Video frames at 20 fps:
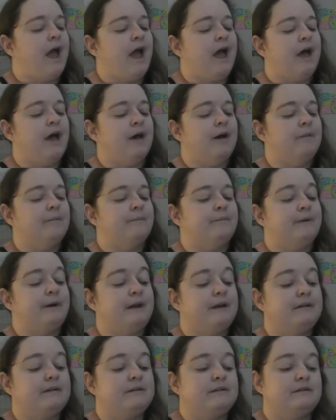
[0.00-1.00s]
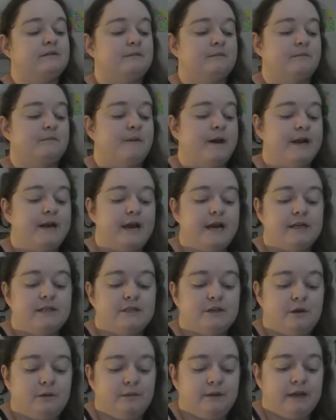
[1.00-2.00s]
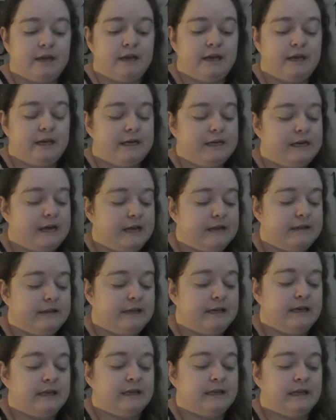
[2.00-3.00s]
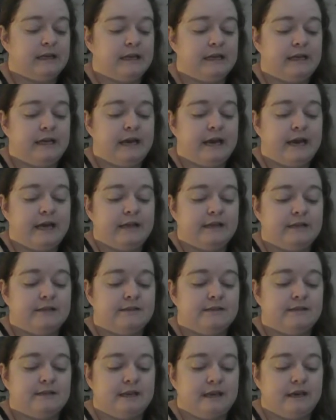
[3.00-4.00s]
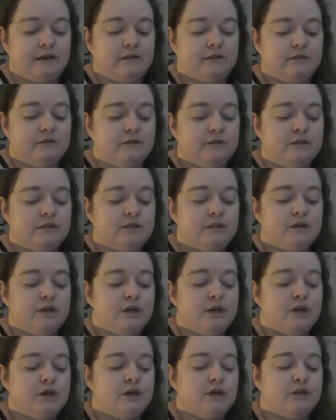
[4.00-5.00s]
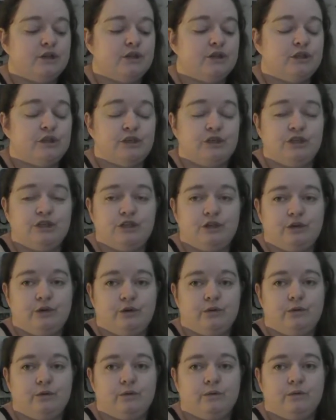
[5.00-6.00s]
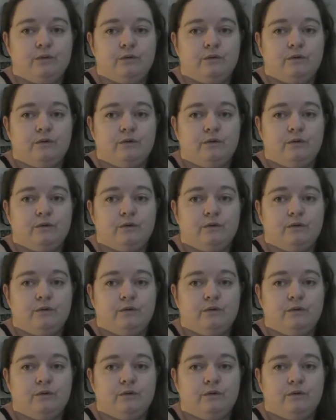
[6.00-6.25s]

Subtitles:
But my dad told me that he did not think that he had the skills to do